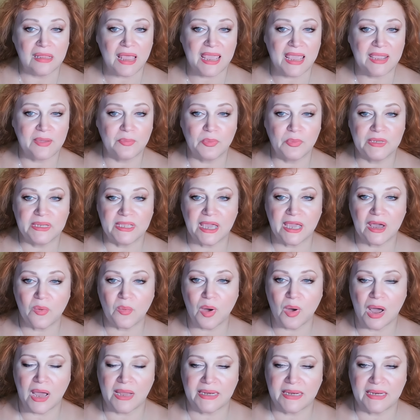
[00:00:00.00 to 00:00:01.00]
Call light
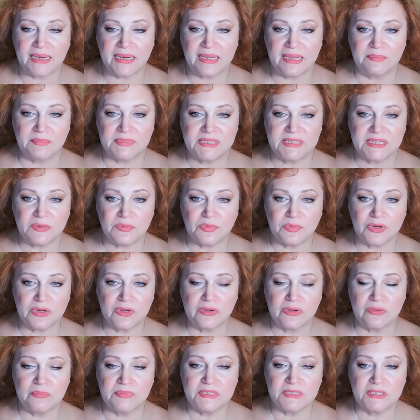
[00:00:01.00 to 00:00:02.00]
would go on in
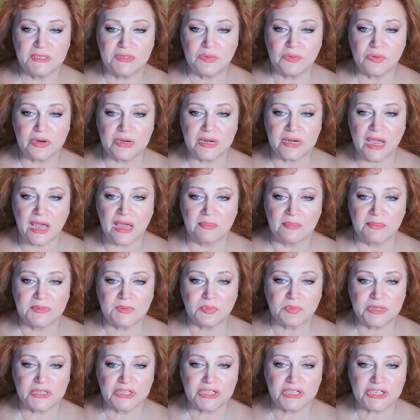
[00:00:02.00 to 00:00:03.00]
empty rooms,
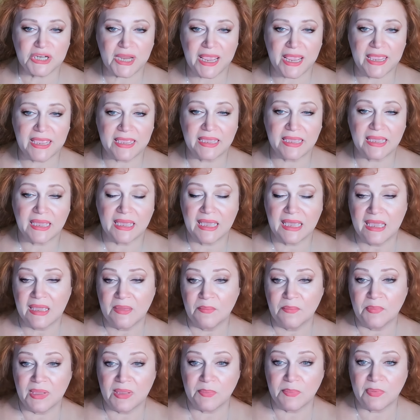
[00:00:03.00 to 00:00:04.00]
doorknobs would
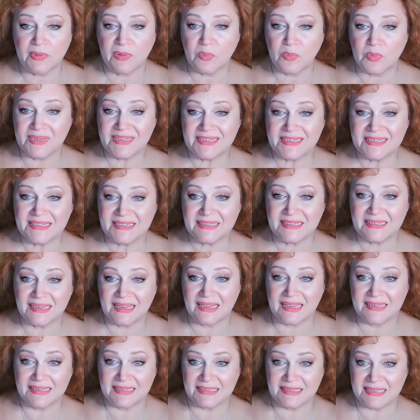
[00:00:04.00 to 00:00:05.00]
shake, people would
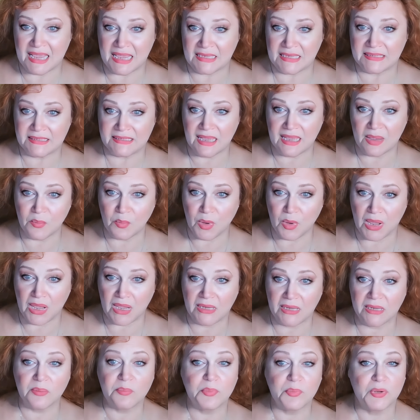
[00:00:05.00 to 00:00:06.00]
say
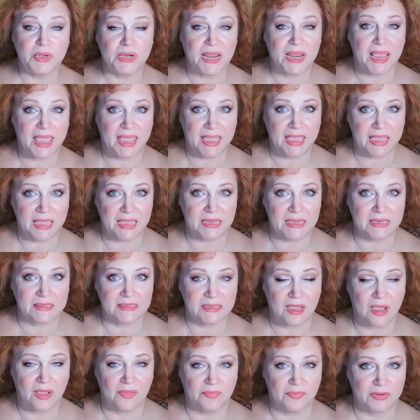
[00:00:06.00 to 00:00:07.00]
someone put a
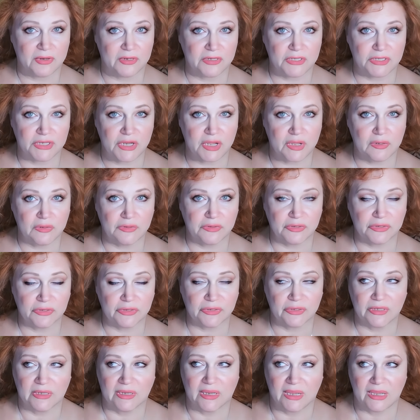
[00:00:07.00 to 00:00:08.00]
hand on their
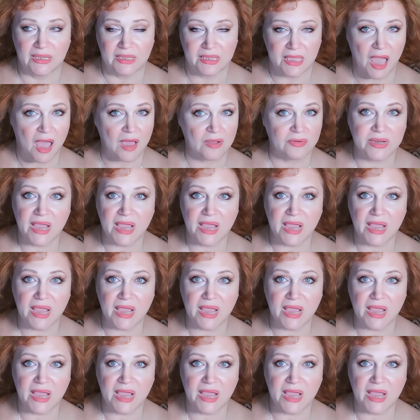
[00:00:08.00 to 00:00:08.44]
shoulder.